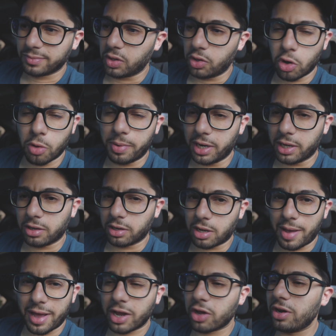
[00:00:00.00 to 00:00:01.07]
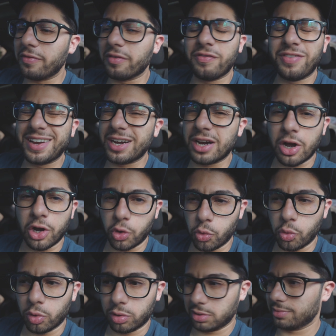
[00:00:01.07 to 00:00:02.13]
Nobody could, I couldn't even find it on
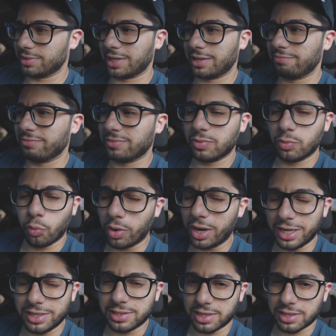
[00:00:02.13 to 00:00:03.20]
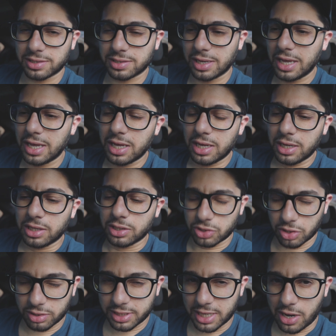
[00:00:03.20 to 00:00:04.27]
Google. I was like, what is this?
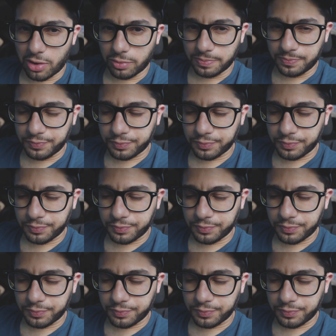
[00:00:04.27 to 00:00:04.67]
Turns out